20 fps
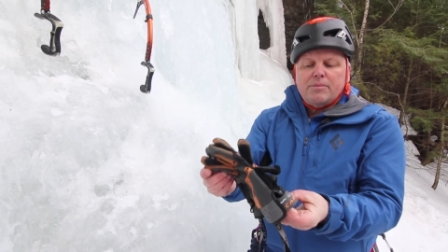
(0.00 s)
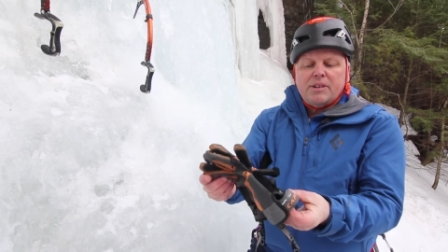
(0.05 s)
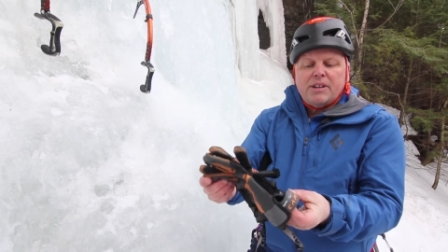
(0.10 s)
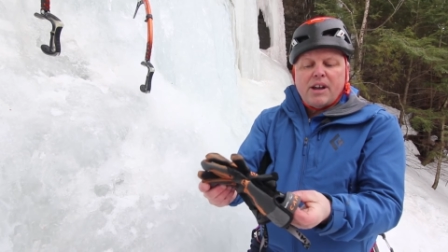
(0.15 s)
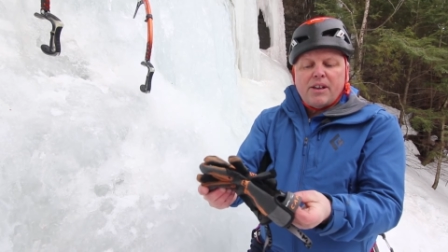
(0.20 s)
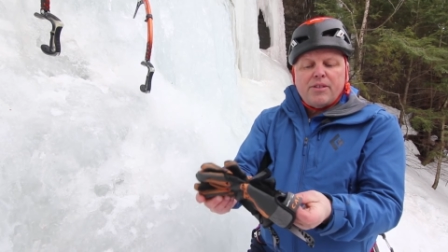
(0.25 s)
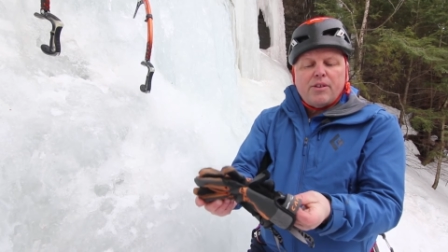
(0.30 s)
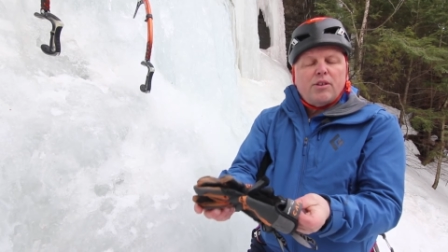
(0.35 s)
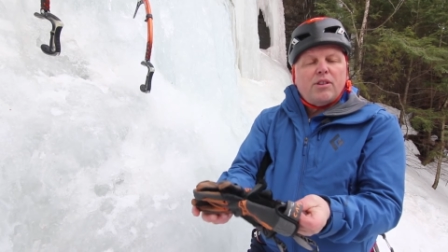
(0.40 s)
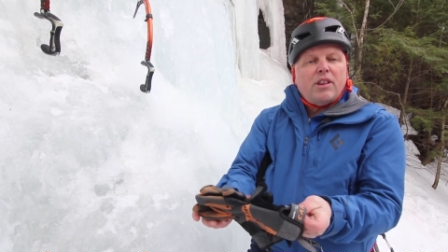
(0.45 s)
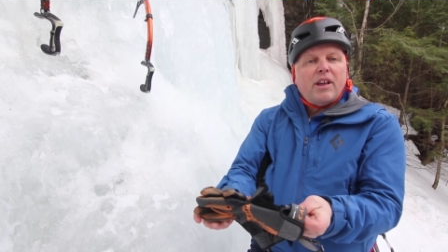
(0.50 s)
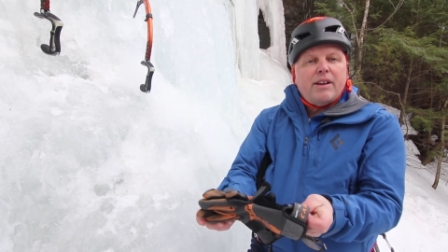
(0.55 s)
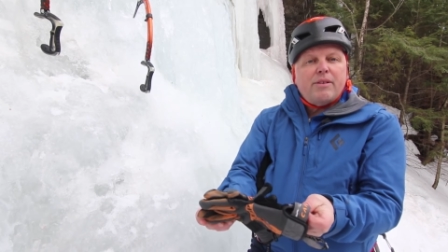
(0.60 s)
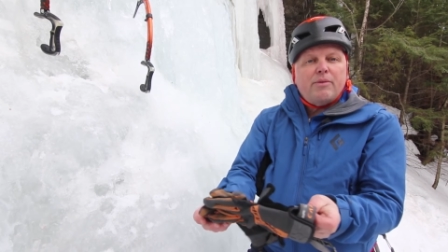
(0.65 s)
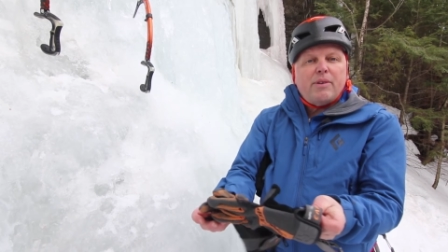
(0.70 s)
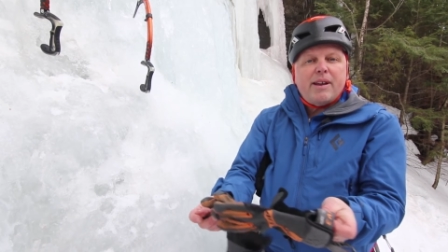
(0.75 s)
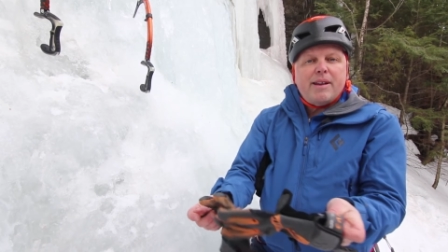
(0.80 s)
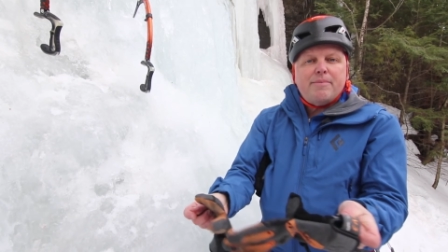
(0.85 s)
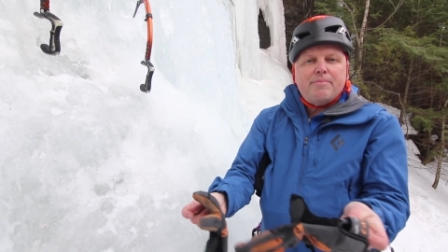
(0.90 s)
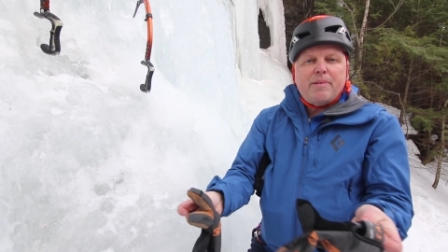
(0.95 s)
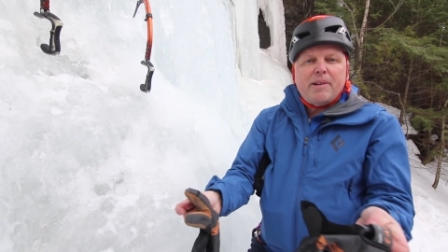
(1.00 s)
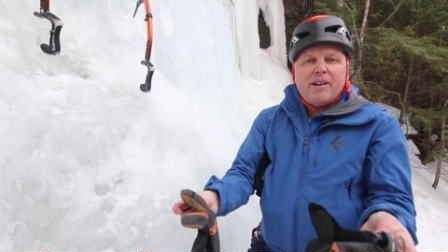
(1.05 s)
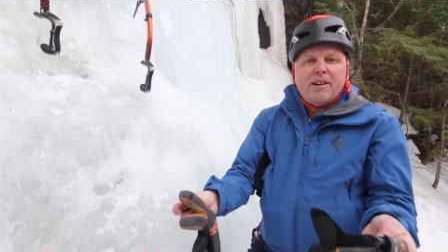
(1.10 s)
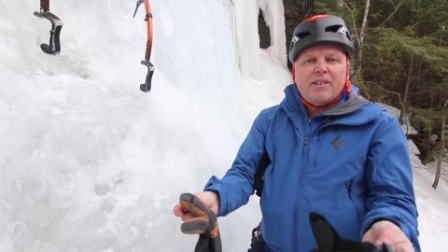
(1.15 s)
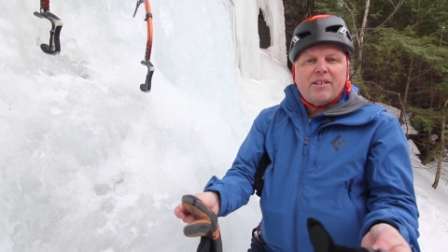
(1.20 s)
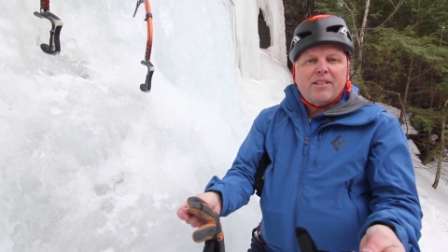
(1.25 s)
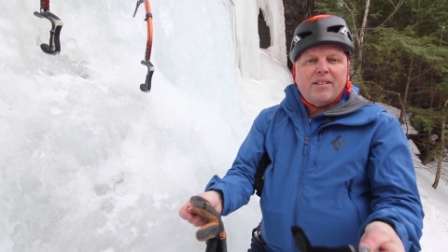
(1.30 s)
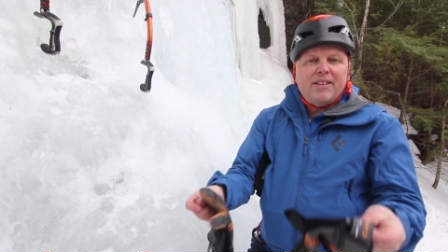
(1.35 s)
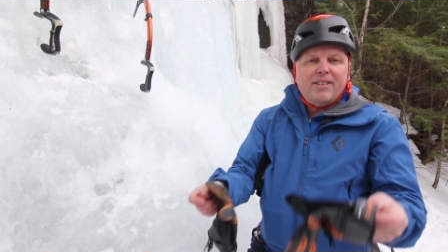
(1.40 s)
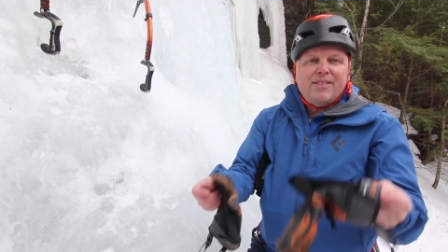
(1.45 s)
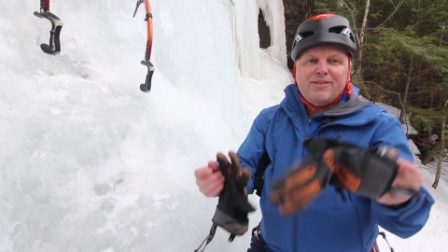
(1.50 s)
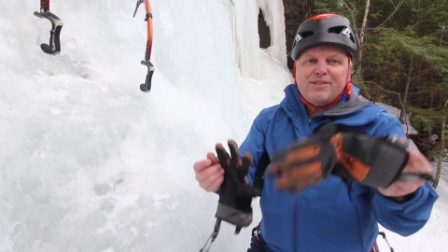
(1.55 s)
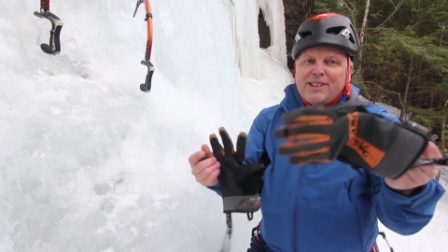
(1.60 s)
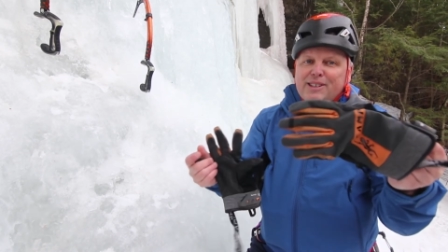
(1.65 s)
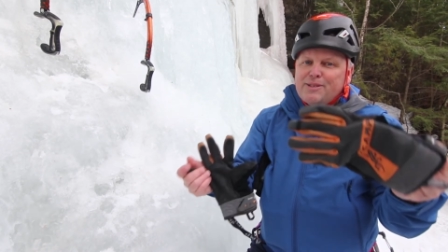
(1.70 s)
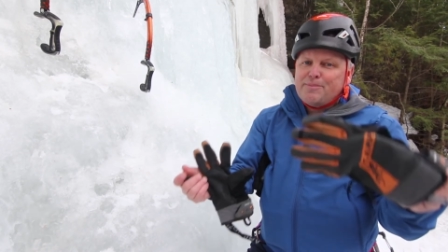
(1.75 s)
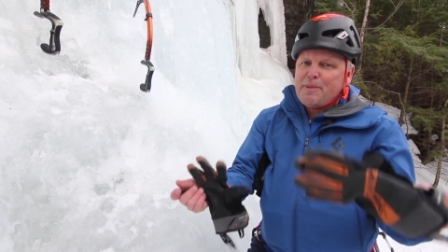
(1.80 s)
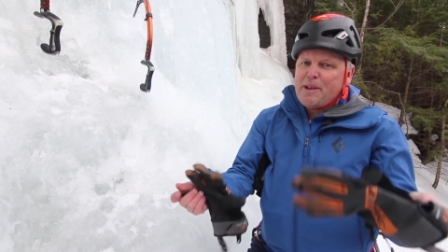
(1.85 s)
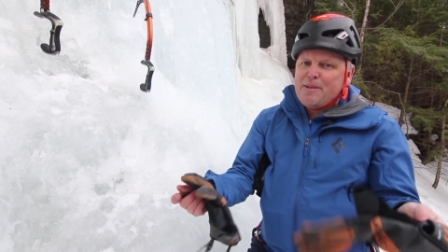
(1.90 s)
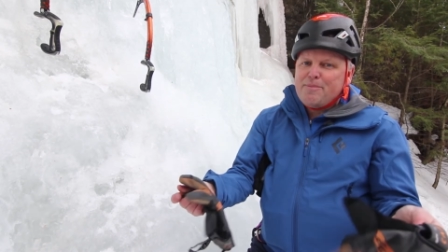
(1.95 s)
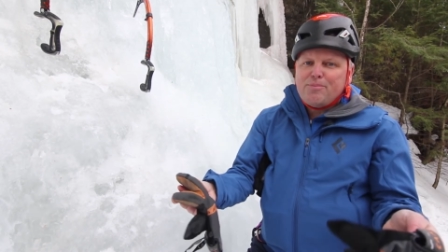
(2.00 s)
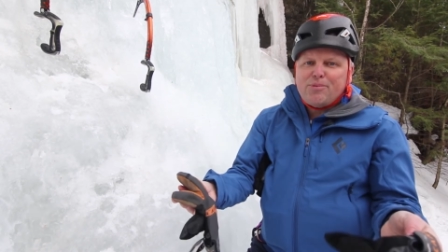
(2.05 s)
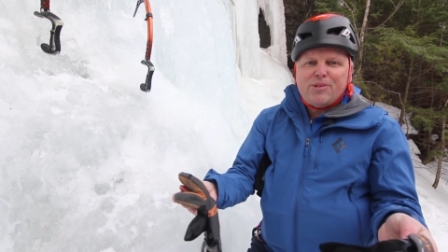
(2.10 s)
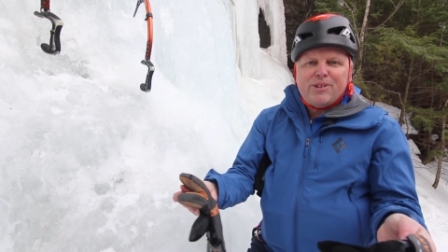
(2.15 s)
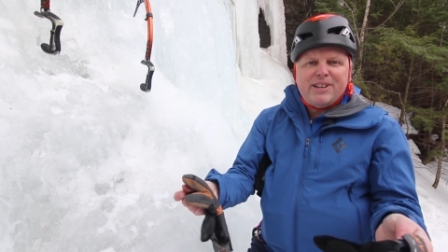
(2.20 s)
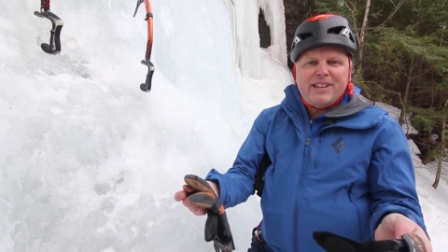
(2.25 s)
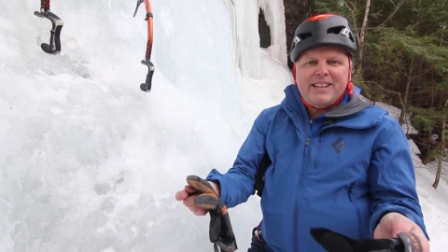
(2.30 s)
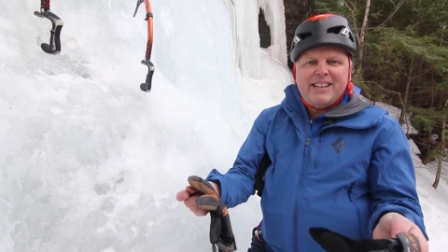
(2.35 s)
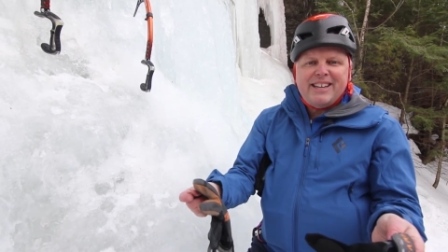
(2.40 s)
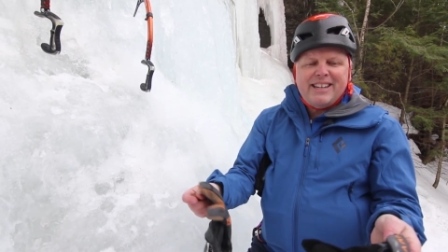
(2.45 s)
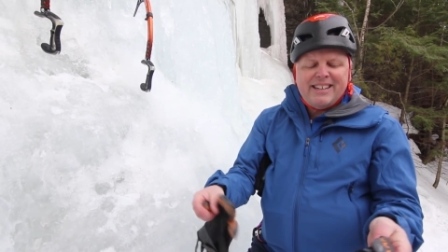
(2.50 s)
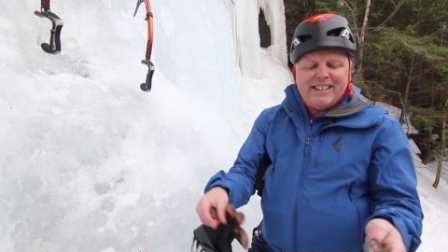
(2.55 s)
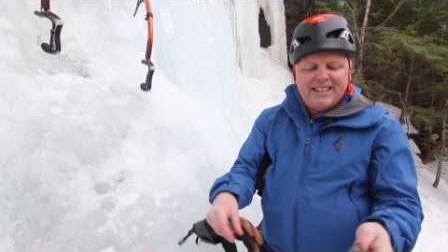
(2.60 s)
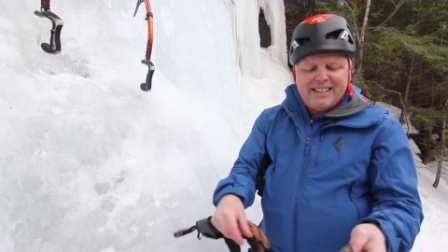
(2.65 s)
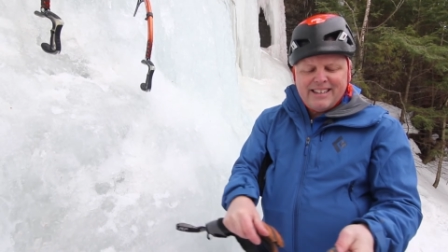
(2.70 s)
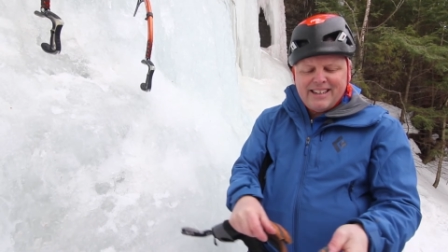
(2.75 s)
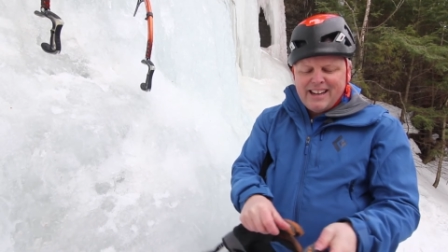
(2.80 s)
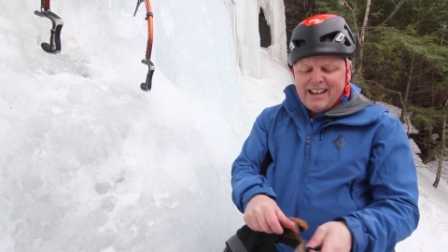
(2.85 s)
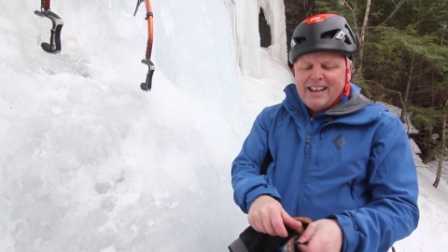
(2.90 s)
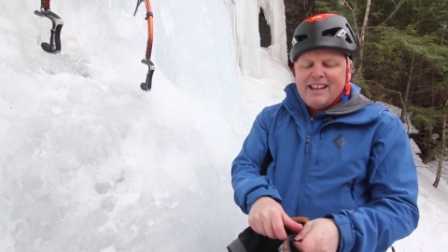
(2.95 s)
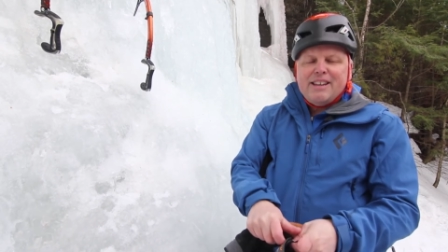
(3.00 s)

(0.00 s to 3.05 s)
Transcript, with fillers: another lightweight pair of gloves that's been preheated.